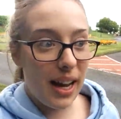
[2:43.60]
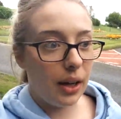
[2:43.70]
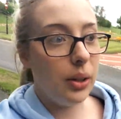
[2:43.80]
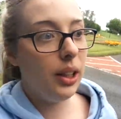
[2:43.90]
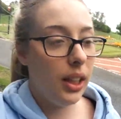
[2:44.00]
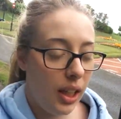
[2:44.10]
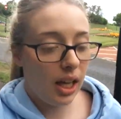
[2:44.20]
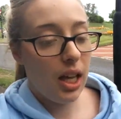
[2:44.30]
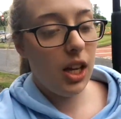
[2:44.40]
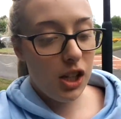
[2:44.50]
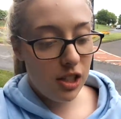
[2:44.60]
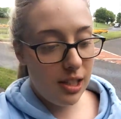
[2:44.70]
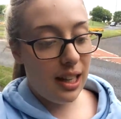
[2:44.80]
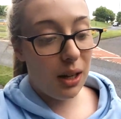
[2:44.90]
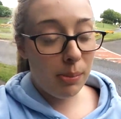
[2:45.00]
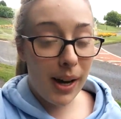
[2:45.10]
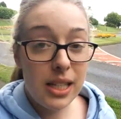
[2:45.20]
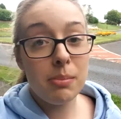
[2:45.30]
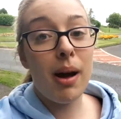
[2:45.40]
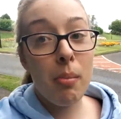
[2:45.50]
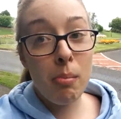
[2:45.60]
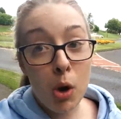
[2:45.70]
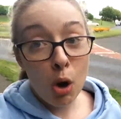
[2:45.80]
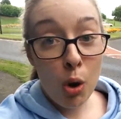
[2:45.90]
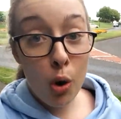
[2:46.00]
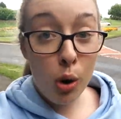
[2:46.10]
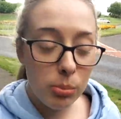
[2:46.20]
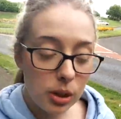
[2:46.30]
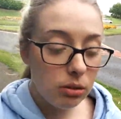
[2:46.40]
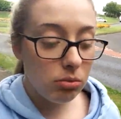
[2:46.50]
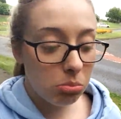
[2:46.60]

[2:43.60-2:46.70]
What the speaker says: now to say goodbye to my mum.